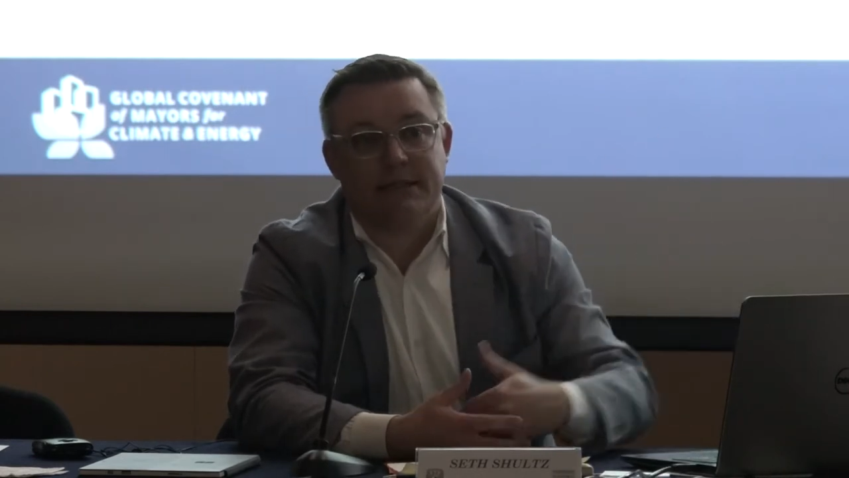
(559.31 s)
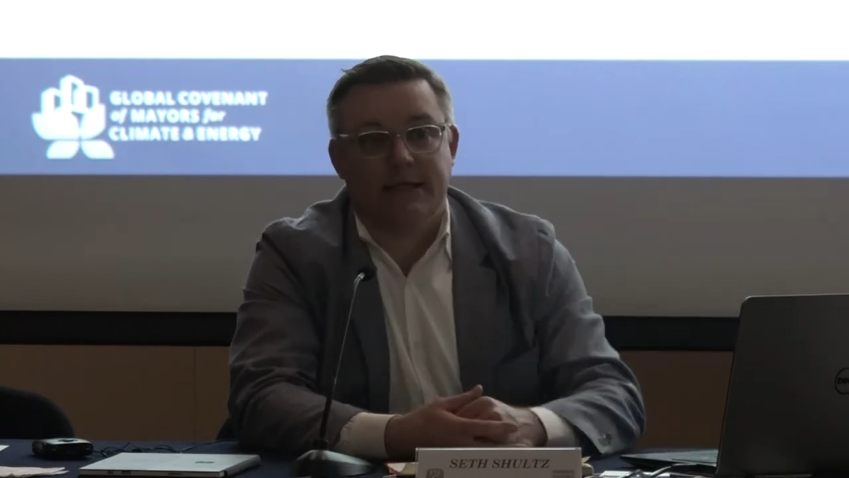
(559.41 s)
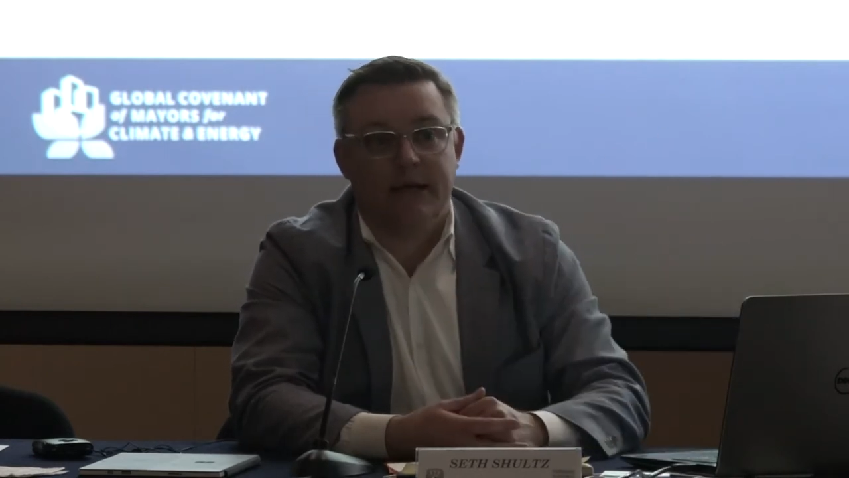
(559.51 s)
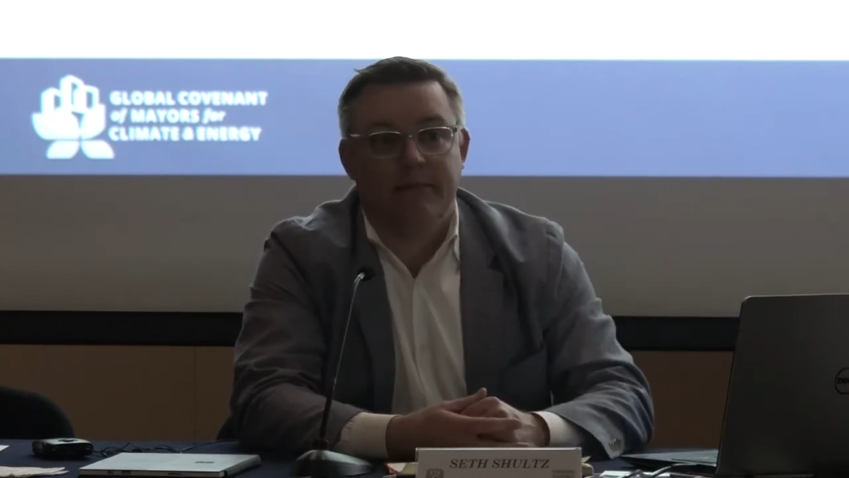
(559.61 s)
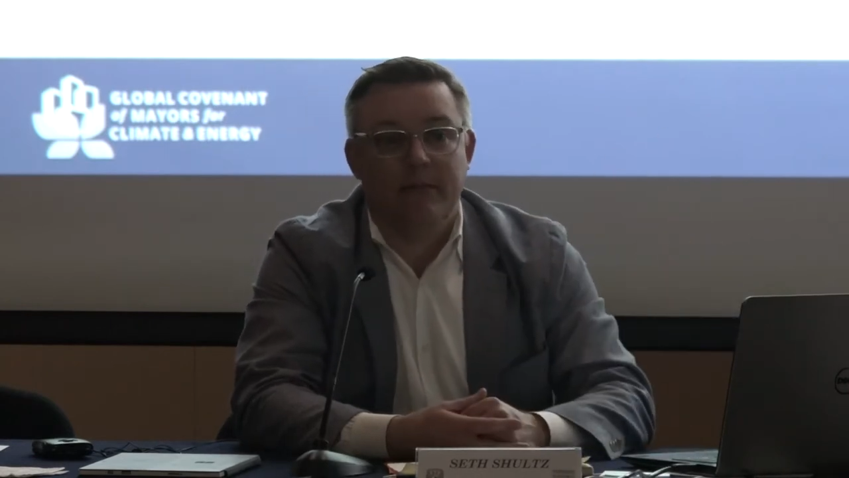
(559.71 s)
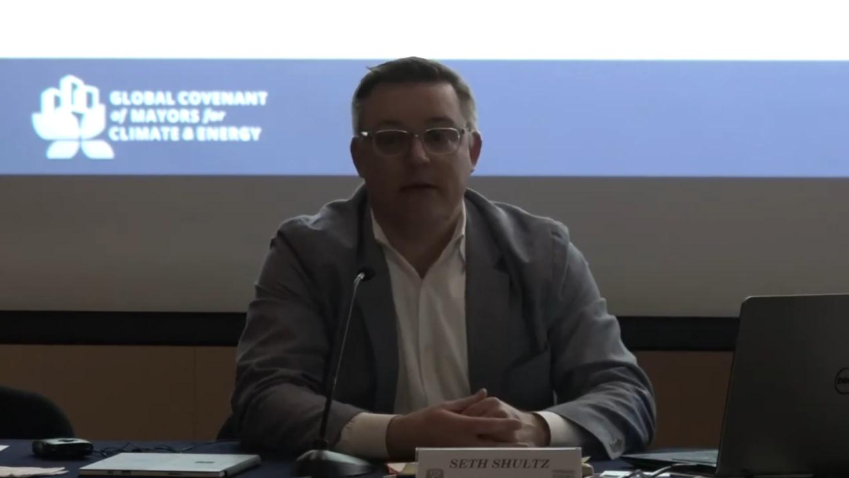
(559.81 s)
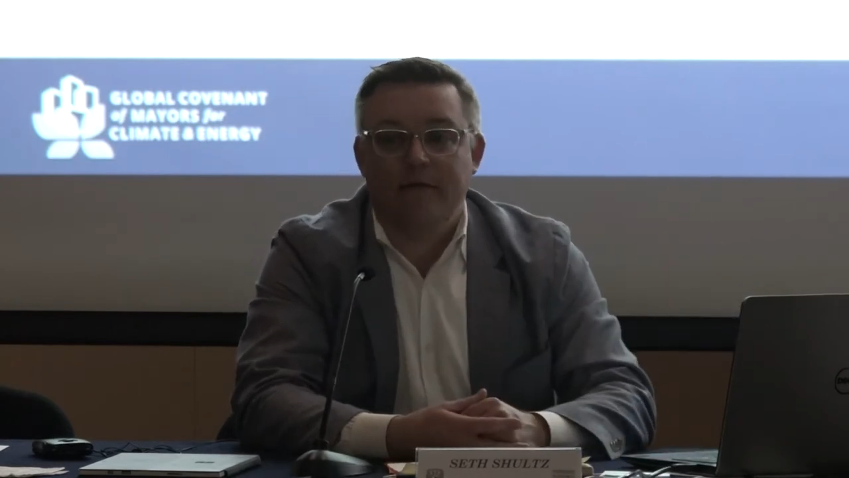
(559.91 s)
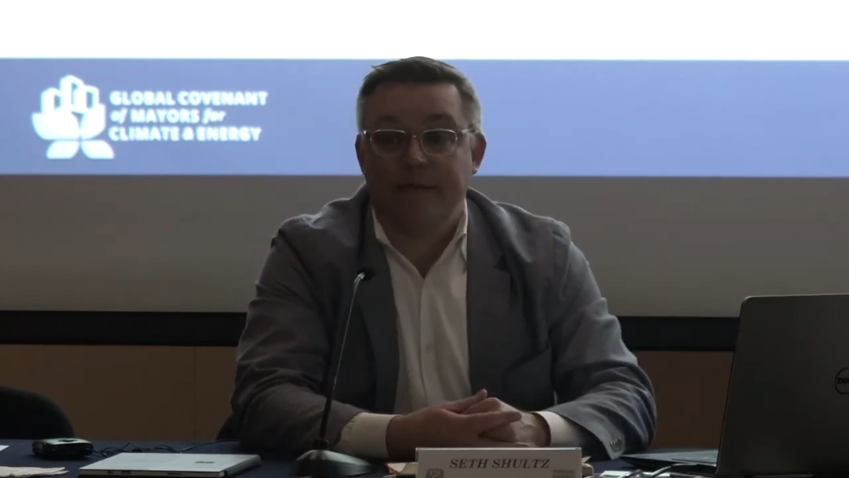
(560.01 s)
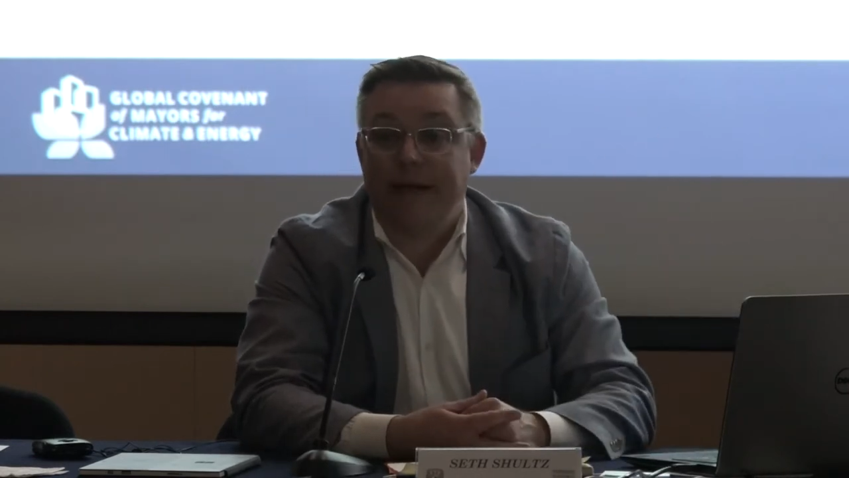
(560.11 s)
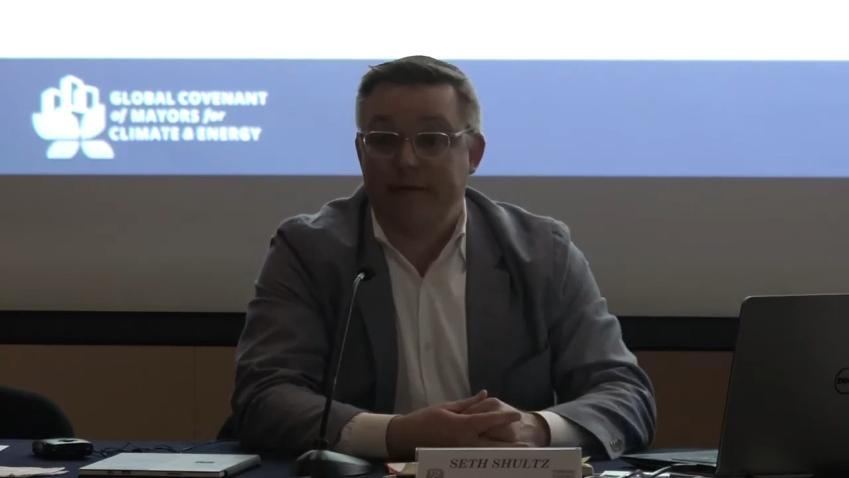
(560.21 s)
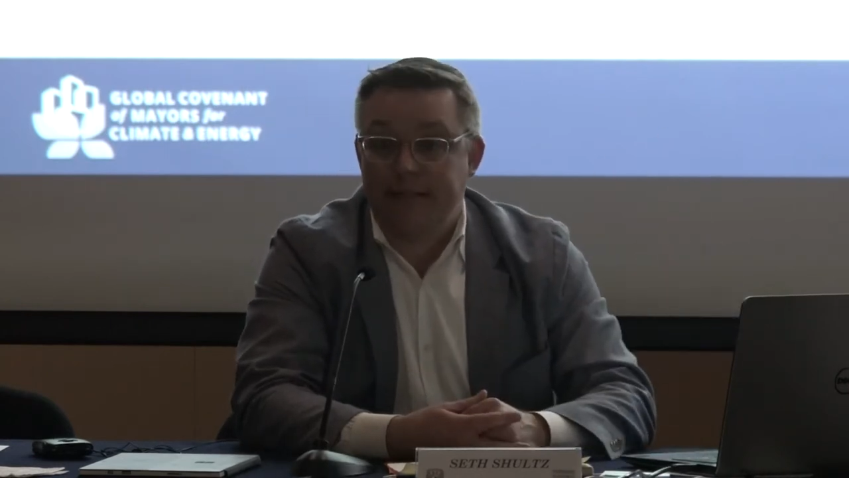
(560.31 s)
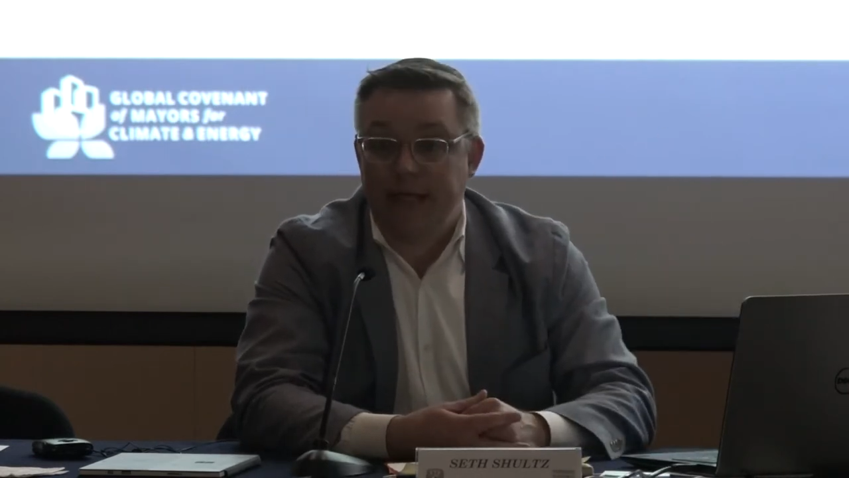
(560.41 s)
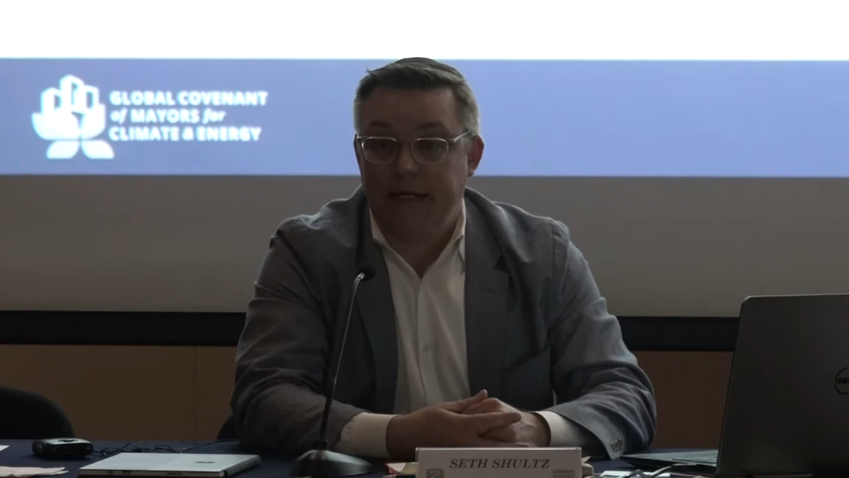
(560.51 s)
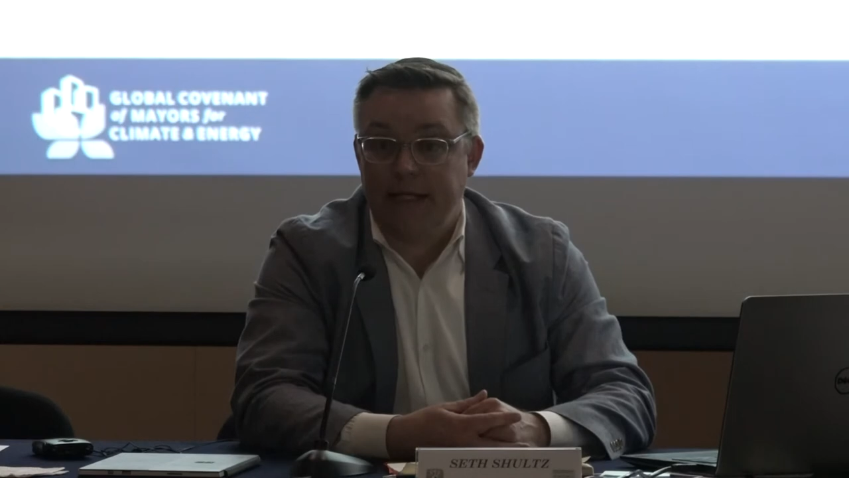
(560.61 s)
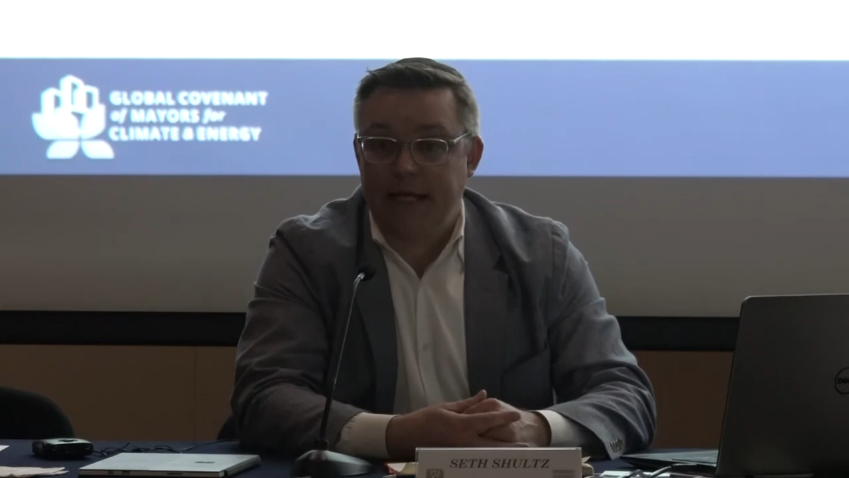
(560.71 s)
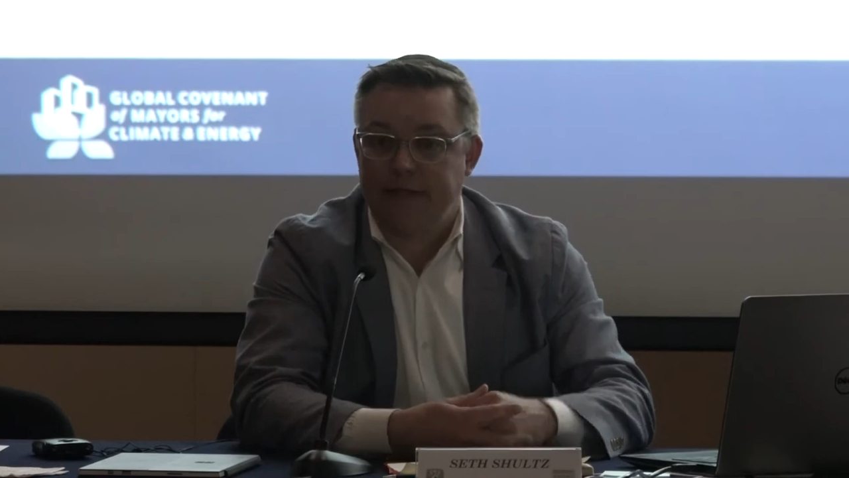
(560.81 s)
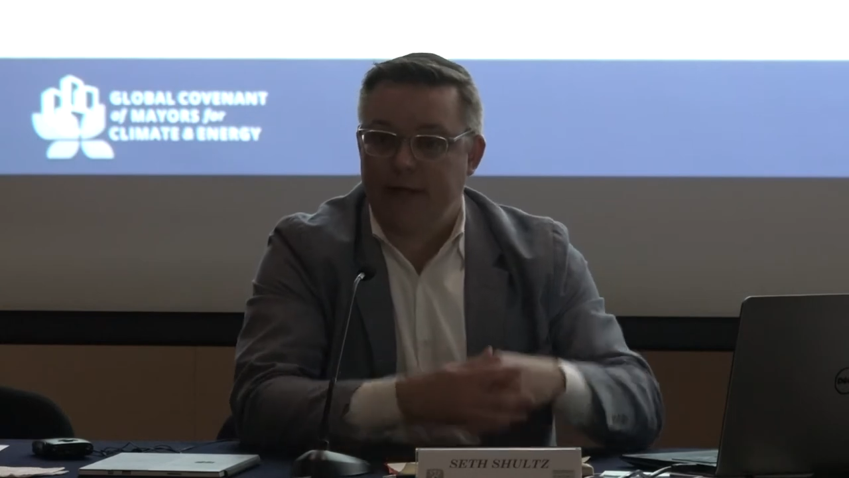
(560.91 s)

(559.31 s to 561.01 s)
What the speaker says: to come from outside that.